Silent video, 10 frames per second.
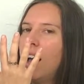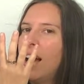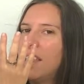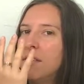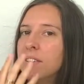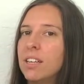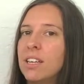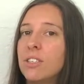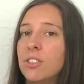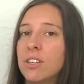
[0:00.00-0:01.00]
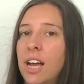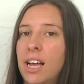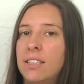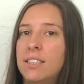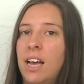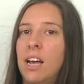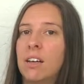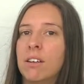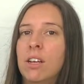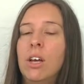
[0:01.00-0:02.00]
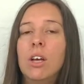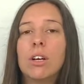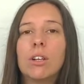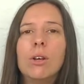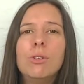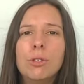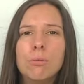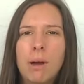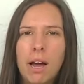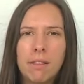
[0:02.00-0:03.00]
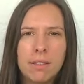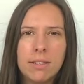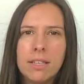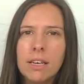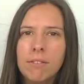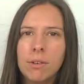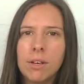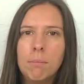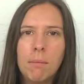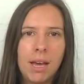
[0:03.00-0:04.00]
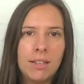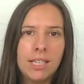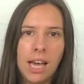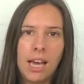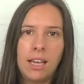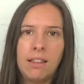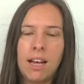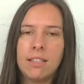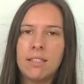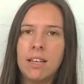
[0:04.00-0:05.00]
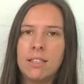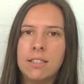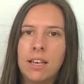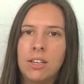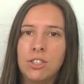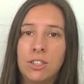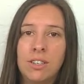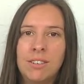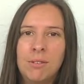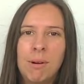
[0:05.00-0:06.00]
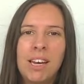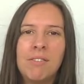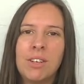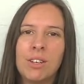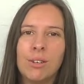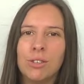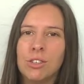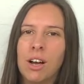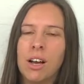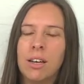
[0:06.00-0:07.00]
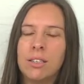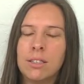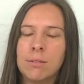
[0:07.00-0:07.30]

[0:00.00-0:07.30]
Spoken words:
And then release your hand down, close your mouth and see if you can maintain that sensation. You might even close your eyes.